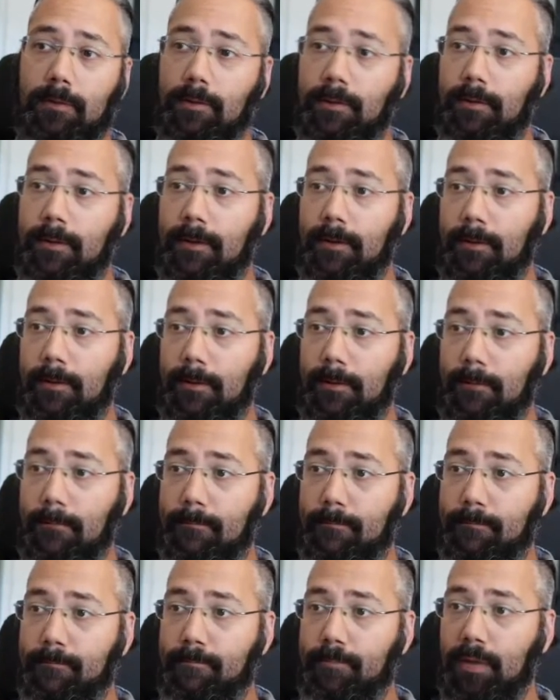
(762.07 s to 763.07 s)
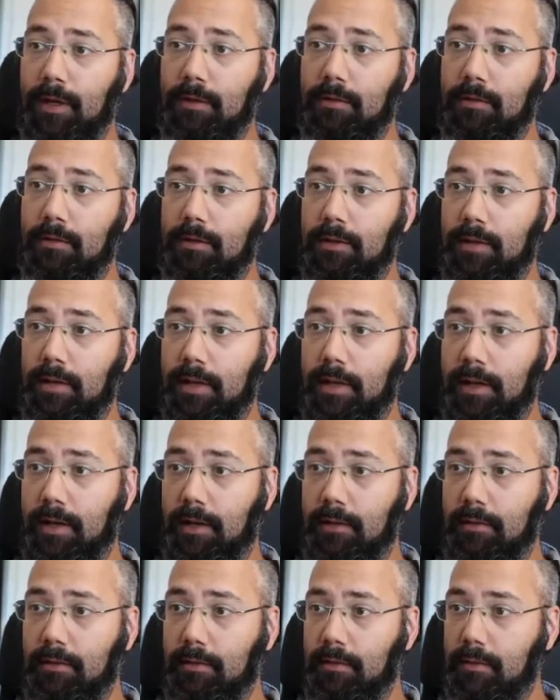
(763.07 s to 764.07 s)
Other than
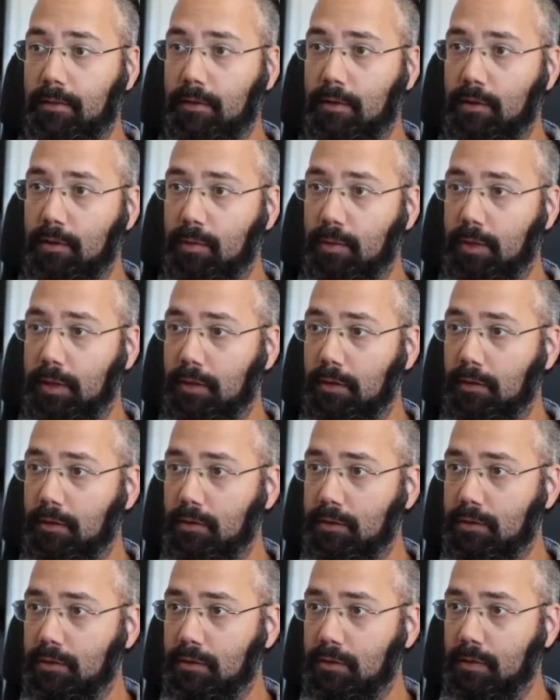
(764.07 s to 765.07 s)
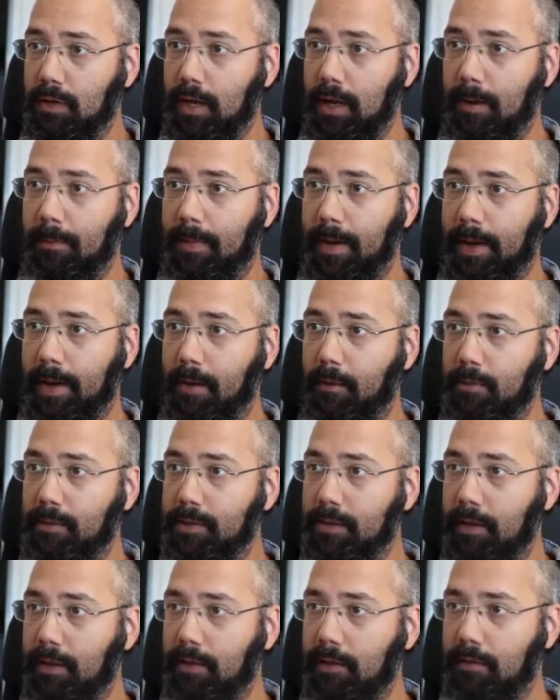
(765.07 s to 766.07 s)
that, you can also climb
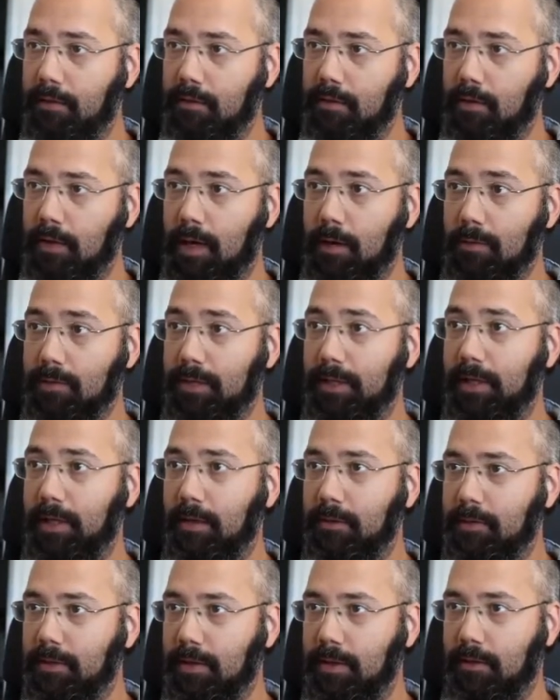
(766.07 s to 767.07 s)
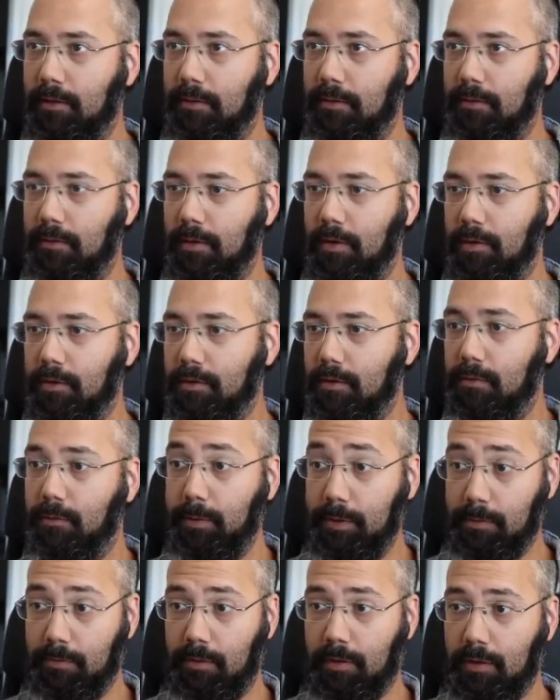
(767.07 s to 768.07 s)
outside. So outside on rocks, on
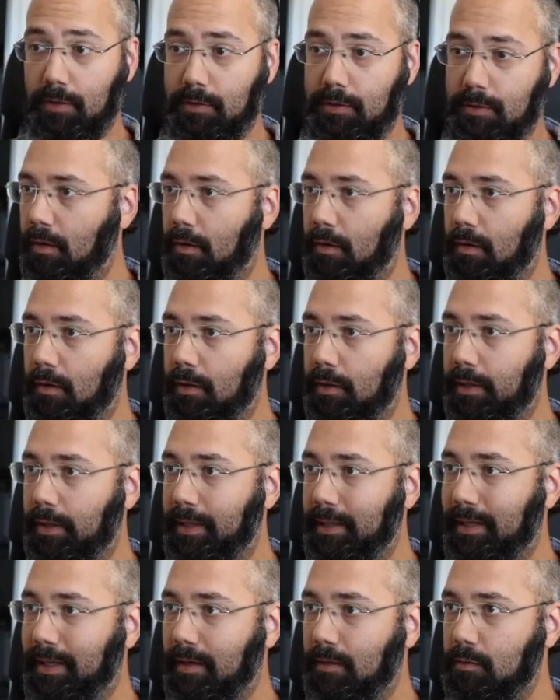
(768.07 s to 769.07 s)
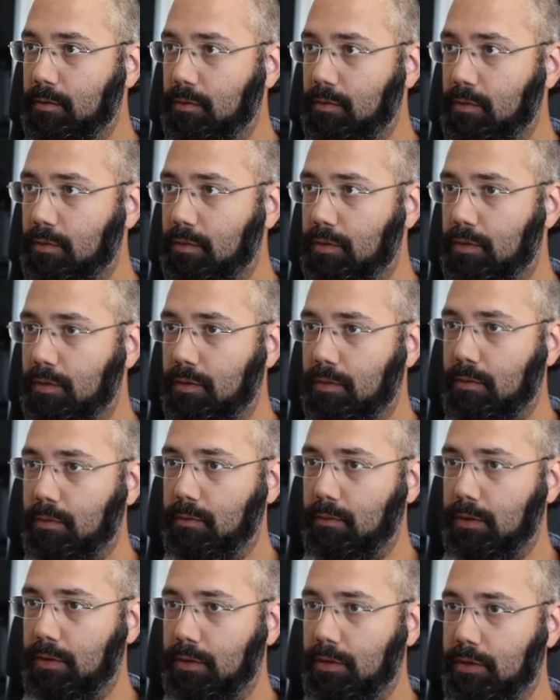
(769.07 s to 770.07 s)
real rocks, on the Taunus,
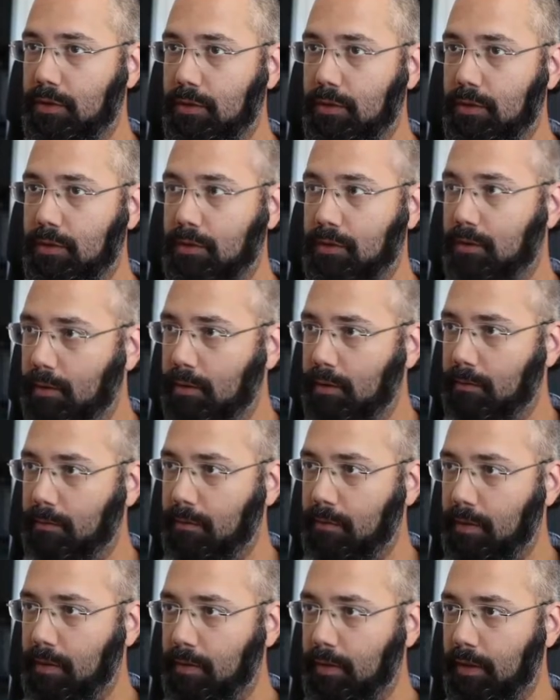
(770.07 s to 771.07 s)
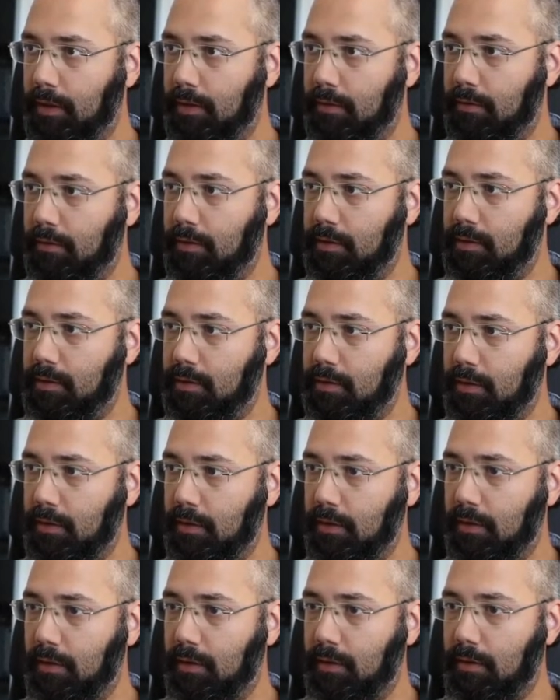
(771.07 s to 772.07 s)
which is somewhere around here. There's
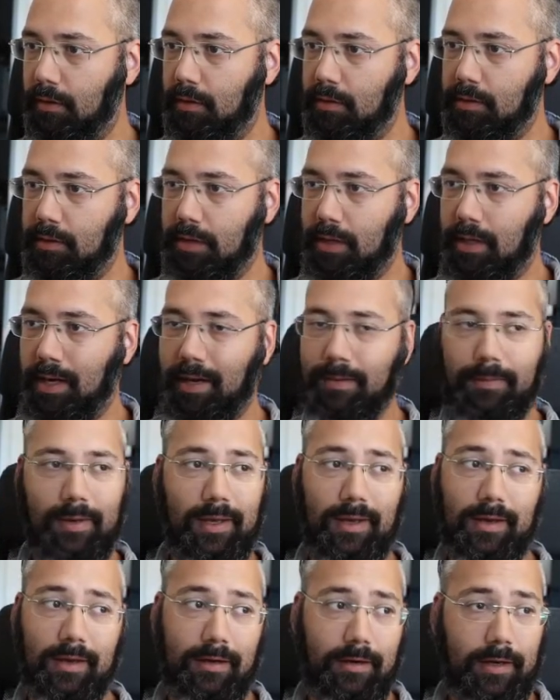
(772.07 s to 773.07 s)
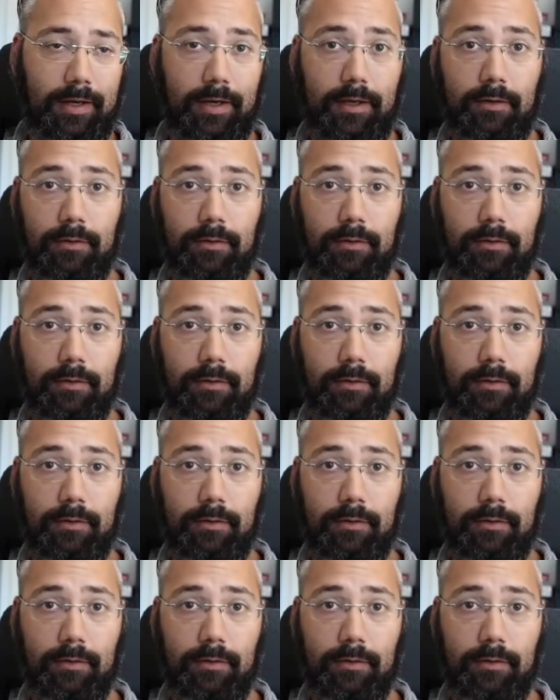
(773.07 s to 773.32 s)
a climbing area you